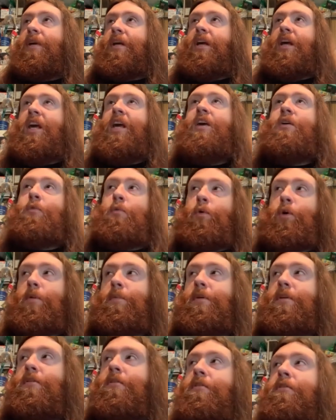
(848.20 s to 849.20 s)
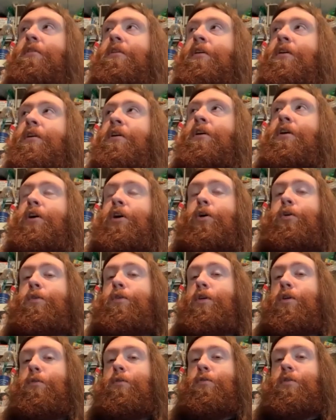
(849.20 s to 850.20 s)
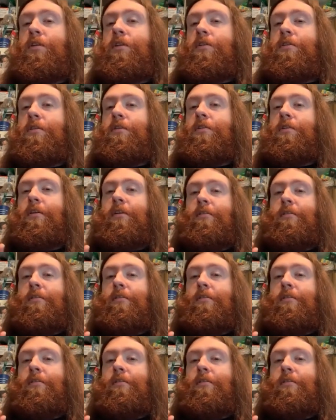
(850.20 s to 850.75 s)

hit woman who uses